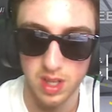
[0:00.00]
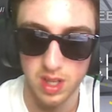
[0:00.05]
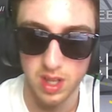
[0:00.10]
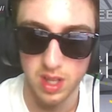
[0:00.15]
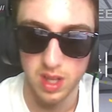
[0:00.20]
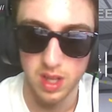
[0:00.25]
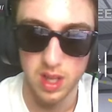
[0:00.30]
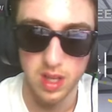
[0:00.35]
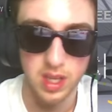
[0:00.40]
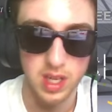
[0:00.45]

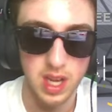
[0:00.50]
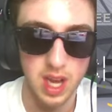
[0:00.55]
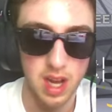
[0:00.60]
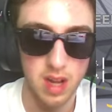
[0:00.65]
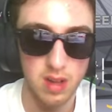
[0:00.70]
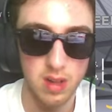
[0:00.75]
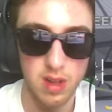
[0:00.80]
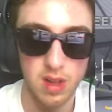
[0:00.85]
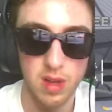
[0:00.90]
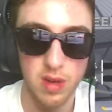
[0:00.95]
Look how
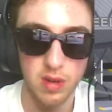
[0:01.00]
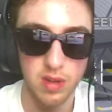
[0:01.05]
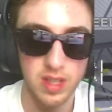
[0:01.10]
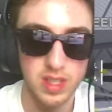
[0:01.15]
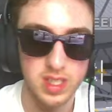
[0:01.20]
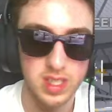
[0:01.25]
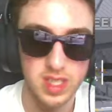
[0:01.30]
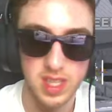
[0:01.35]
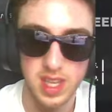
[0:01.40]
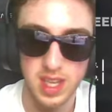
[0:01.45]
low
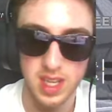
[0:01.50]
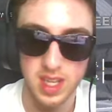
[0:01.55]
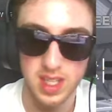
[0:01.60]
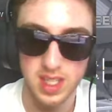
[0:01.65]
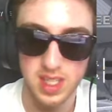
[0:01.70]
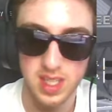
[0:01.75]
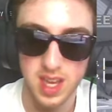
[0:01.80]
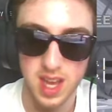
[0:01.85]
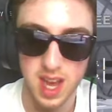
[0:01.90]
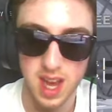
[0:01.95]
this thing
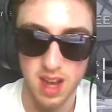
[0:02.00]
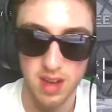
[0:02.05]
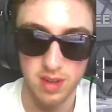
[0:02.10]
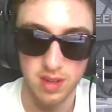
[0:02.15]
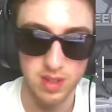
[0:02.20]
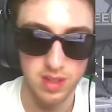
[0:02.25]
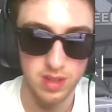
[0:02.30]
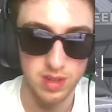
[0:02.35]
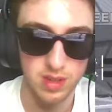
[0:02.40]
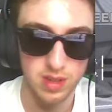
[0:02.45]
is now,
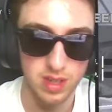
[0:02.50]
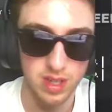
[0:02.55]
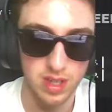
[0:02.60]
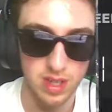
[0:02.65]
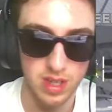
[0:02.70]
dude.